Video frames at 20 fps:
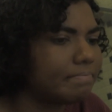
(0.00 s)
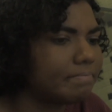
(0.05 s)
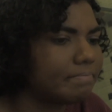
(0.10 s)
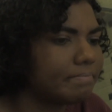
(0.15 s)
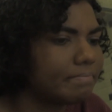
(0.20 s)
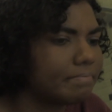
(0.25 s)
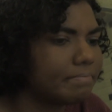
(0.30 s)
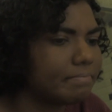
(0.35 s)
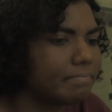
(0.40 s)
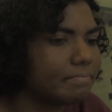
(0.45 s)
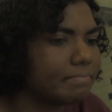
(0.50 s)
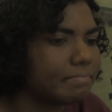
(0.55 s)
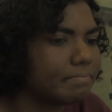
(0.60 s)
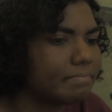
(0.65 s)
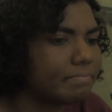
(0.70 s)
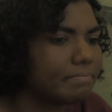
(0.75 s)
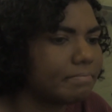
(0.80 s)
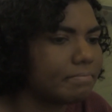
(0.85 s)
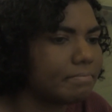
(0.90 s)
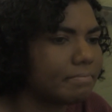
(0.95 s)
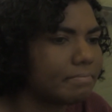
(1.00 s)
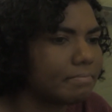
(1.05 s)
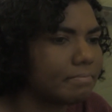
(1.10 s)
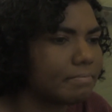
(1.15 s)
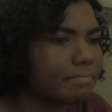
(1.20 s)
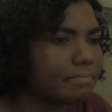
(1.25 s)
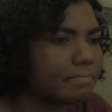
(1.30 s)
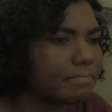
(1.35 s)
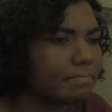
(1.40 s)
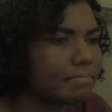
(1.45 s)

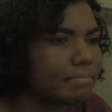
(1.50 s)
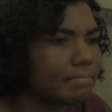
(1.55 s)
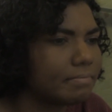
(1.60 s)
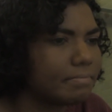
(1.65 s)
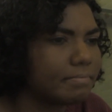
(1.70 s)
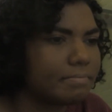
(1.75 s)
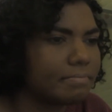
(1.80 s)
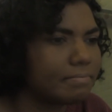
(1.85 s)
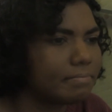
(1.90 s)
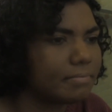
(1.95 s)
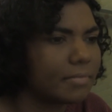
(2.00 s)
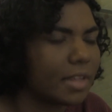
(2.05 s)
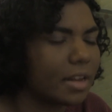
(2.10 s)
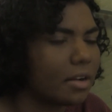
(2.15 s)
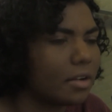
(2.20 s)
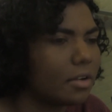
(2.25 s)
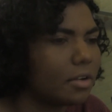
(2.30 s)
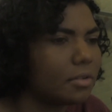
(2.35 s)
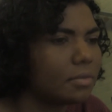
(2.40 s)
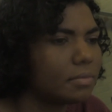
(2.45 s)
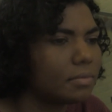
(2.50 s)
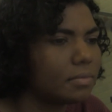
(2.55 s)
No one is speaking in this clip.